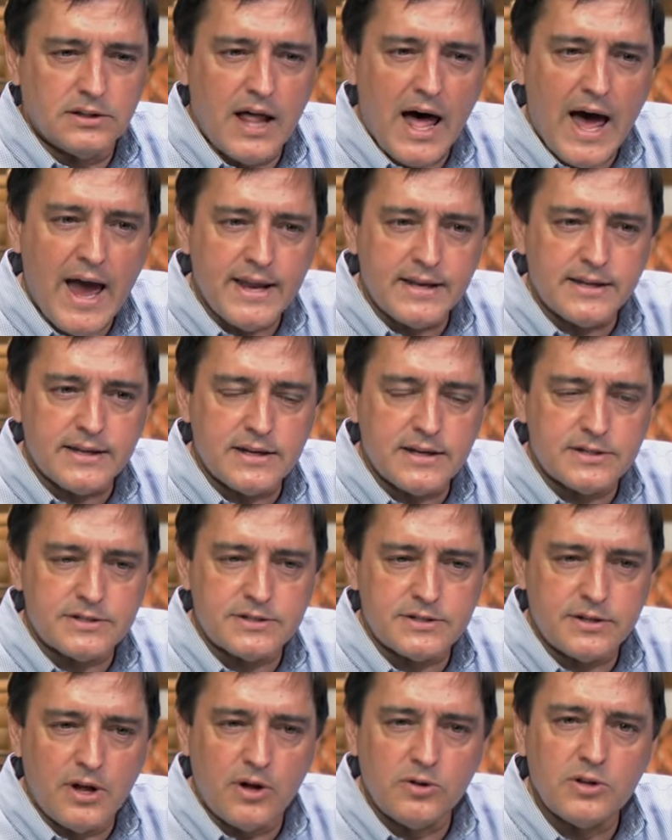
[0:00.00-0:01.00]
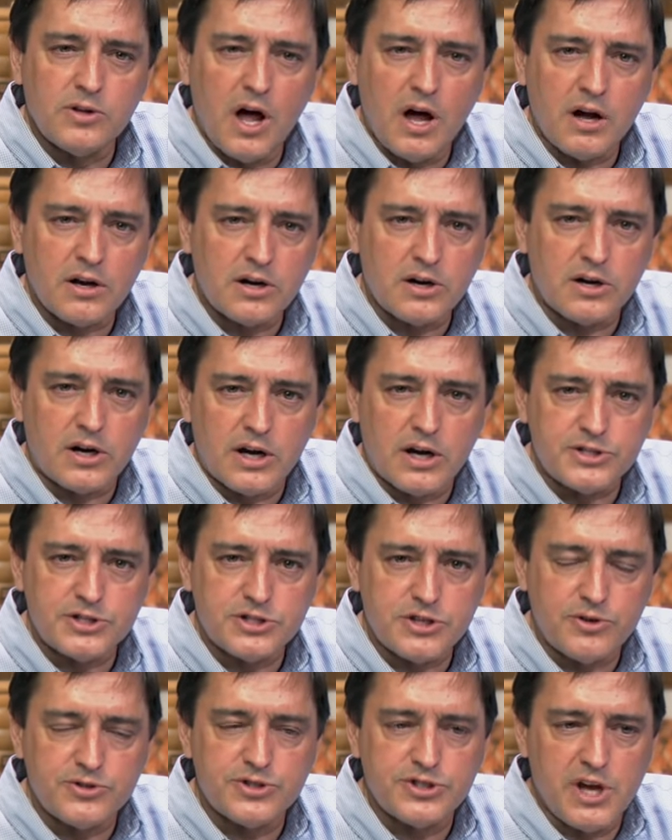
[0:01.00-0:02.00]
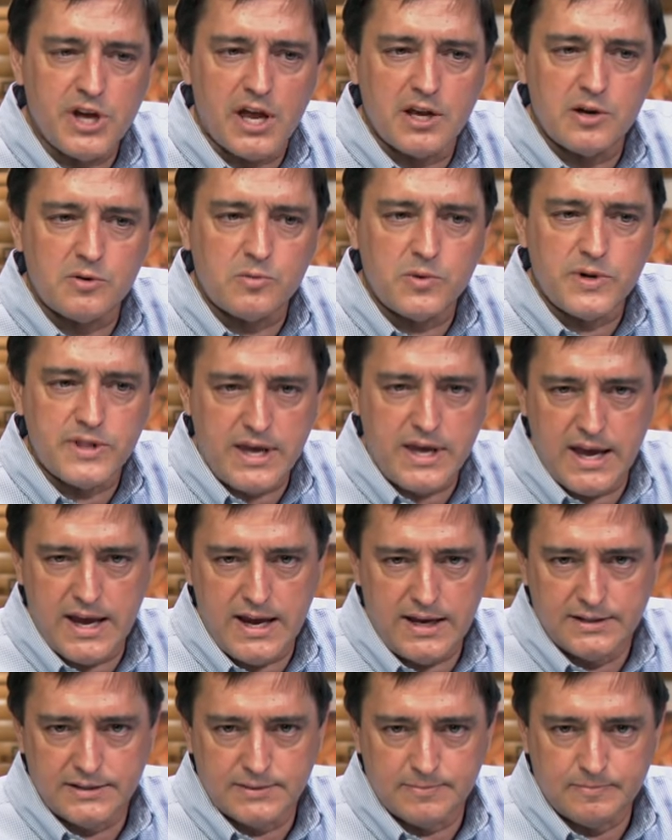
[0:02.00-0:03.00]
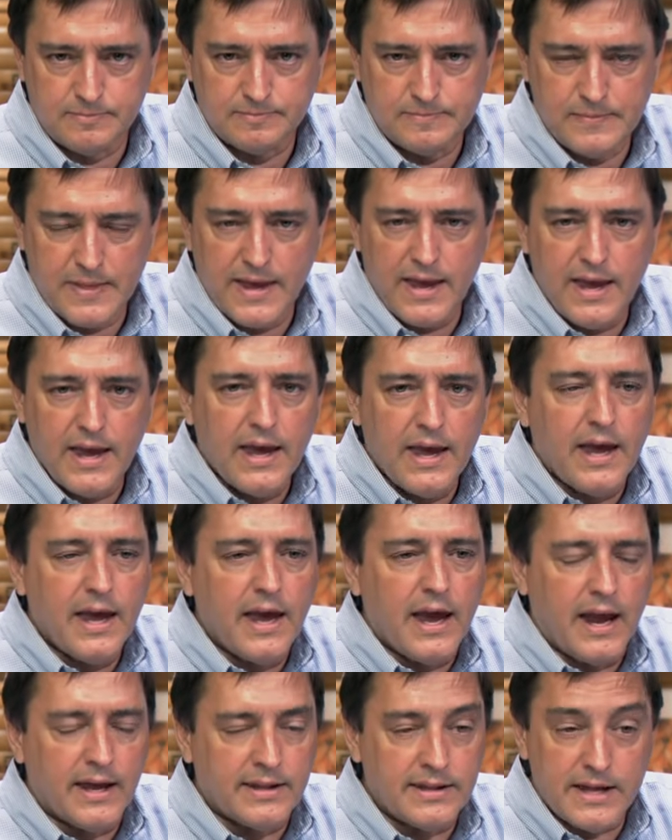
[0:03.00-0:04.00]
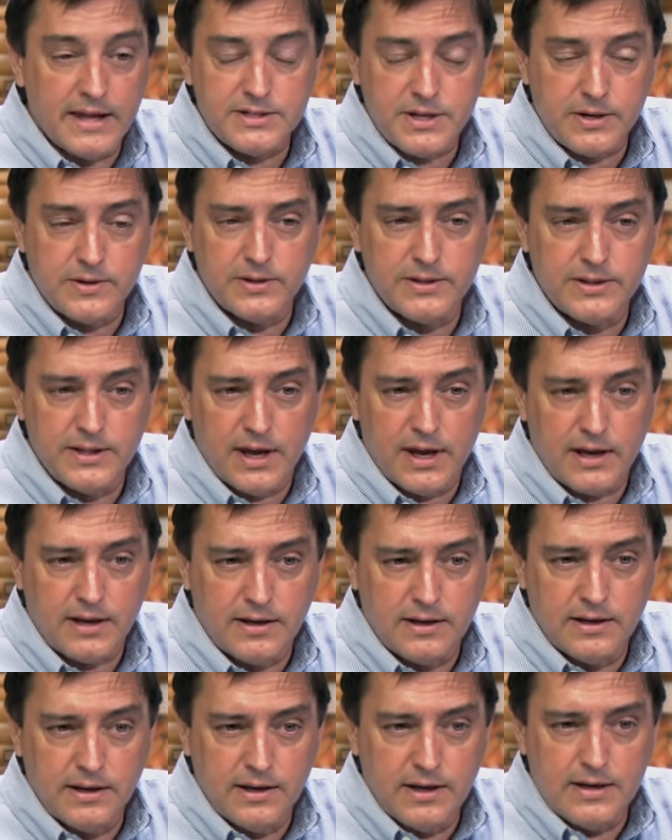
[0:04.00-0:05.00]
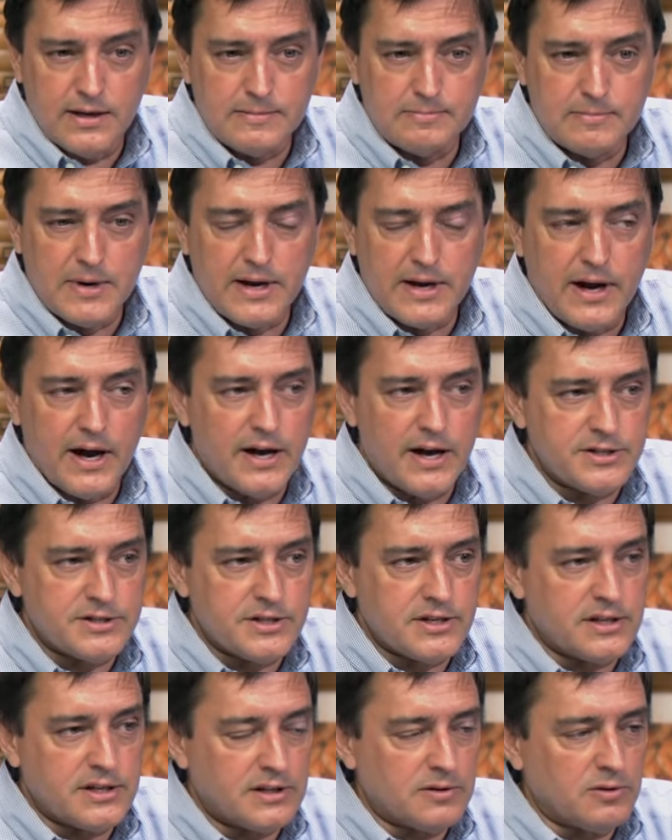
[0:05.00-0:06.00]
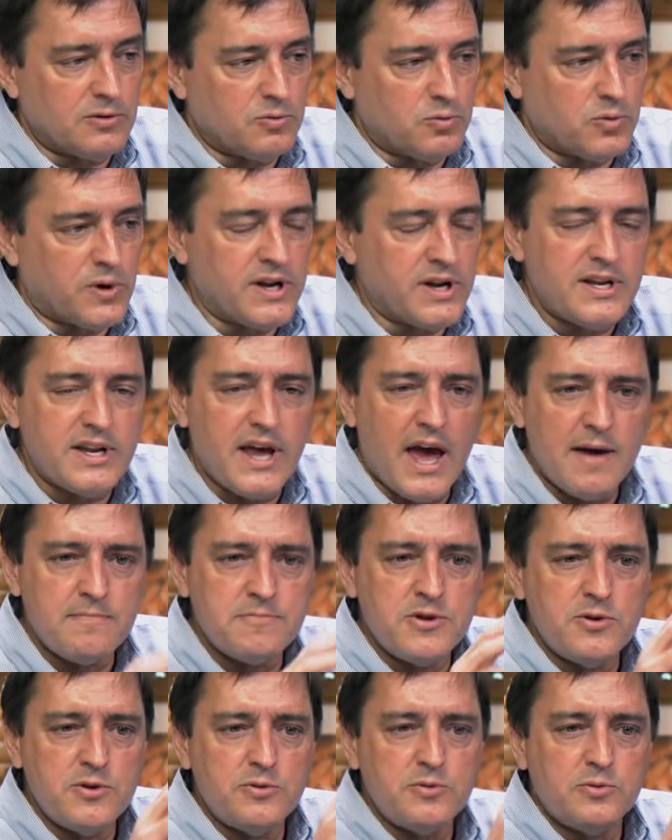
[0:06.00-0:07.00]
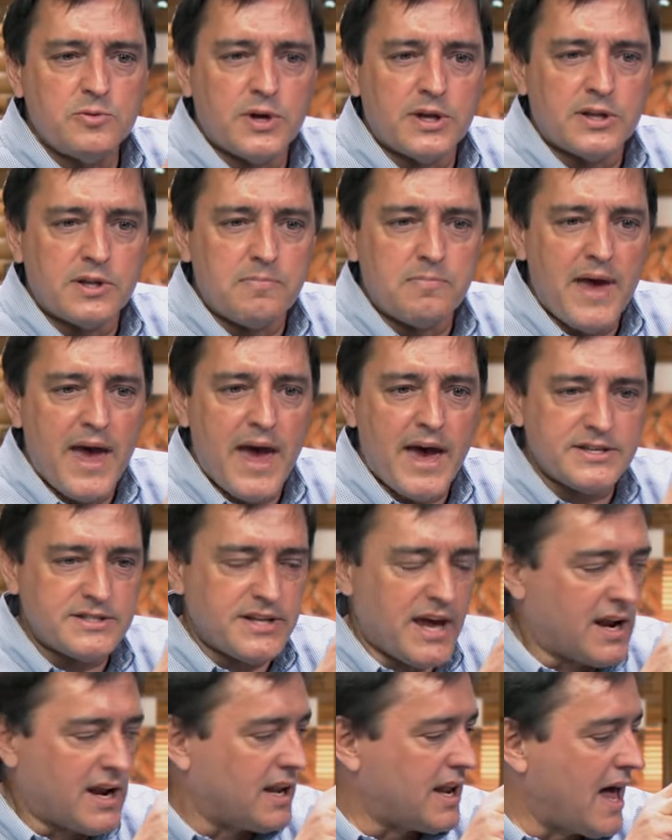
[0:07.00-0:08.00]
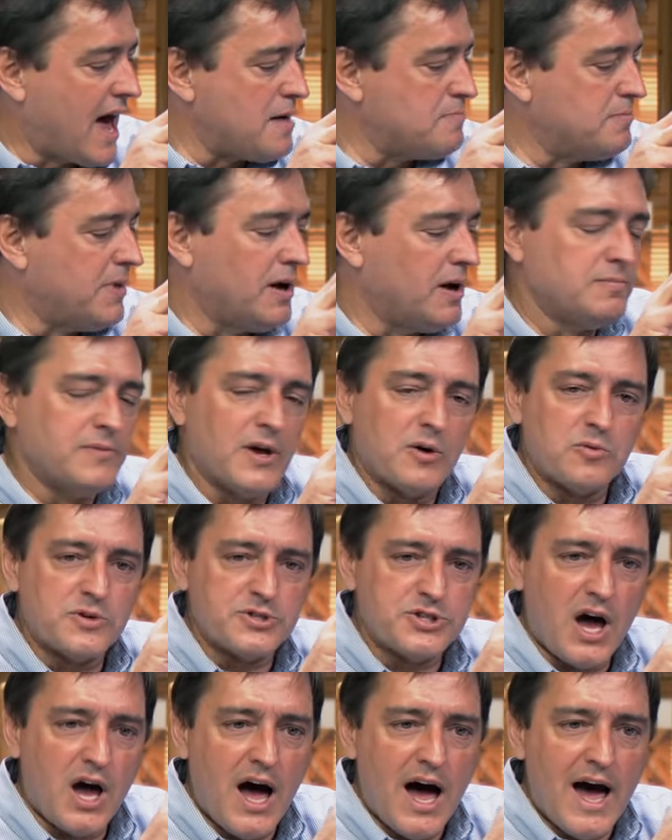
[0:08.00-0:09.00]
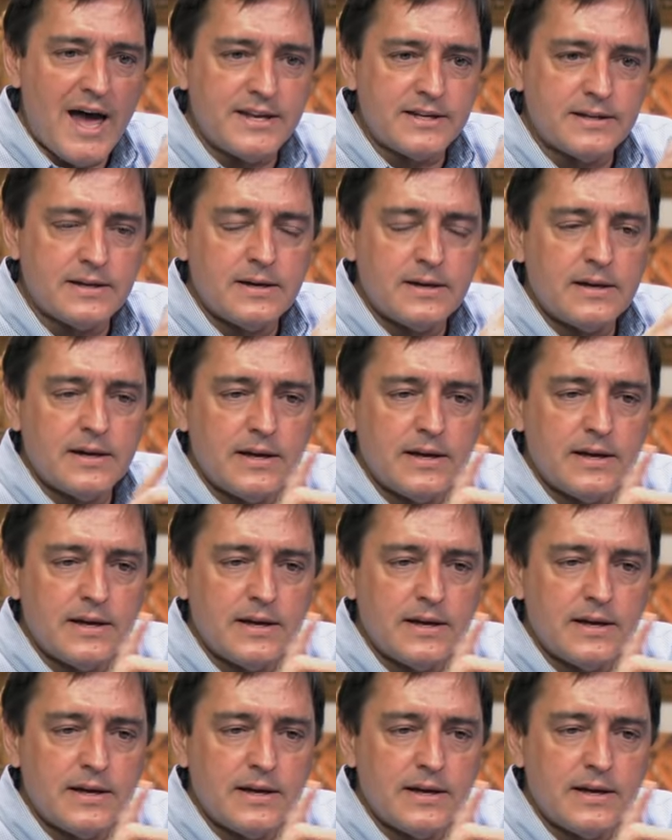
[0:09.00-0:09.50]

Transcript: light is no longer associated with heat. And that's a good thing, because anytime you in the past had a light bulb that was hot,